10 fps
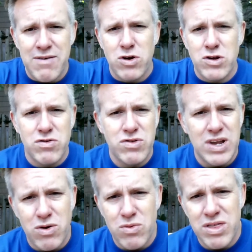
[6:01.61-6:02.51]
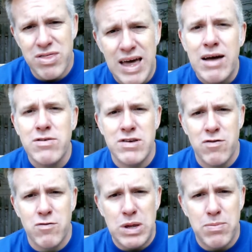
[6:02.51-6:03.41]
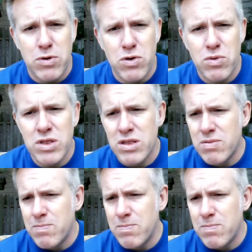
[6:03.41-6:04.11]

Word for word: I've also dealt with thousands of people with